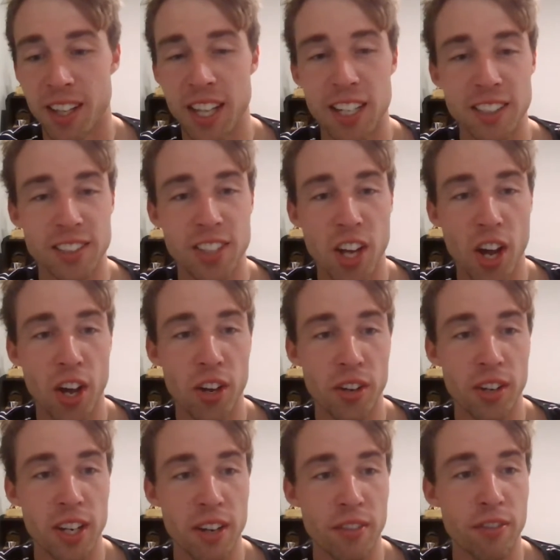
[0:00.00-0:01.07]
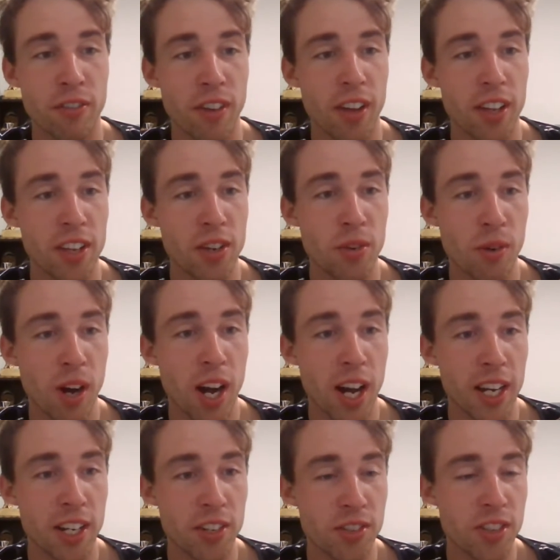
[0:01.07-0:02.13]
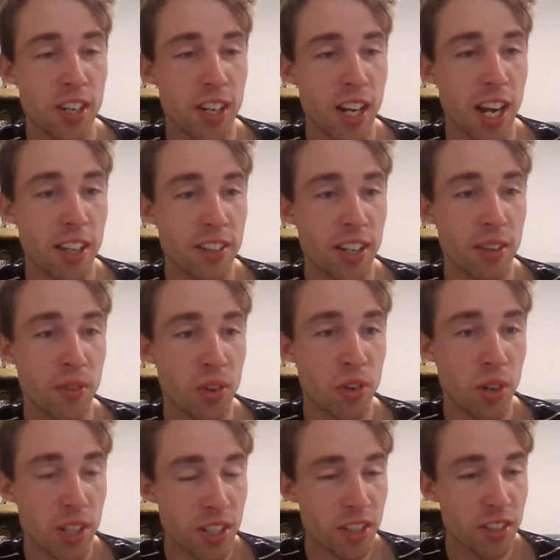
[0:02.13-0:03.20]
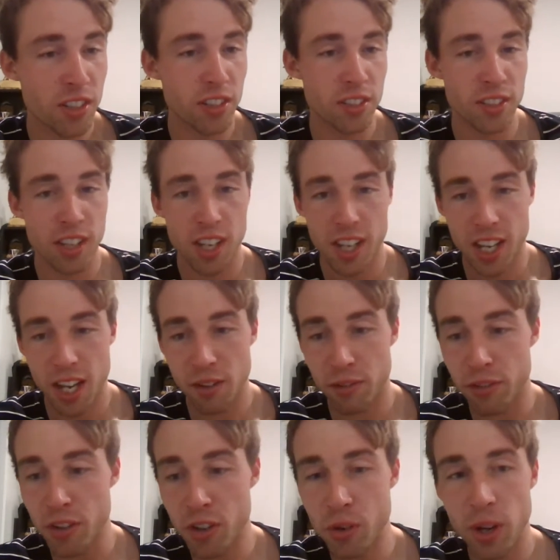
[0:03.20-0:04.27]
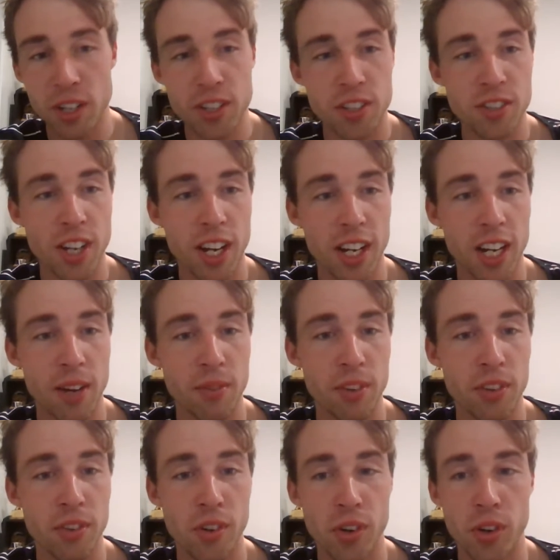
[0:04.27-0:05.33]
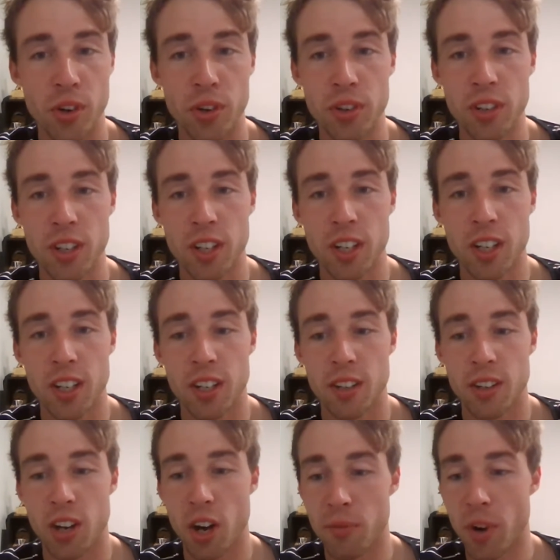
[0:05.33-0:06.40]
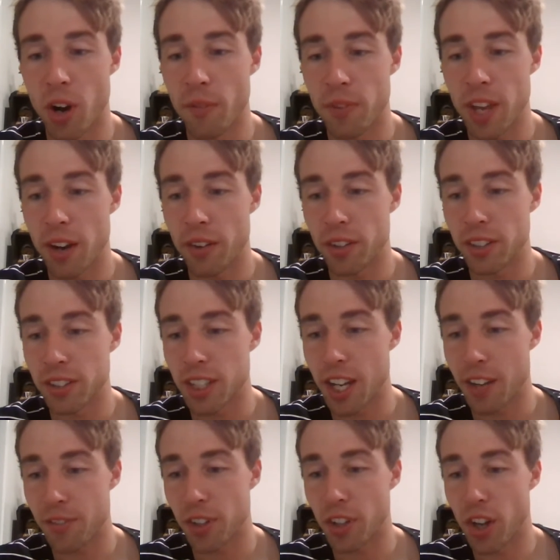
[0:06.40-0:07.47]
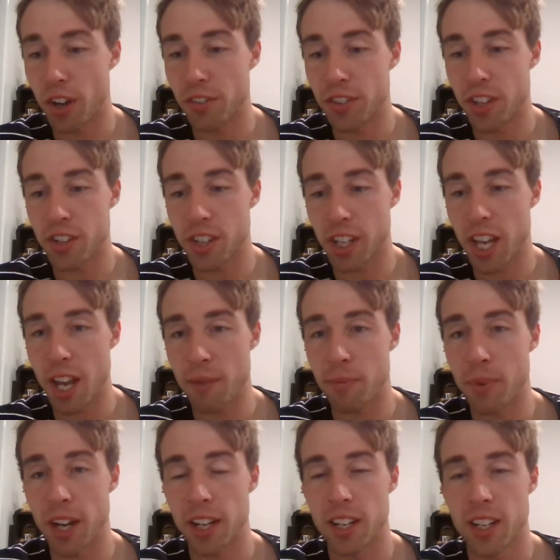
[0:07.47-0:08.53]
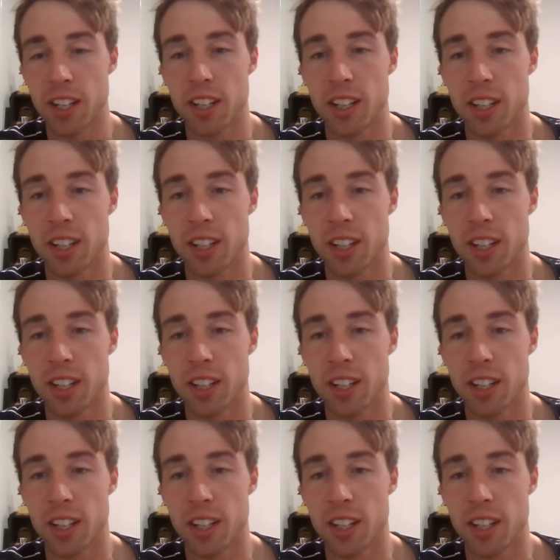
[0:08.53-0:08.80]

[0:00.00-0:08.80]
let us know if you are interested in asking any more questions because if a few questions aren't coming through, I might be able to tee up the live session again. But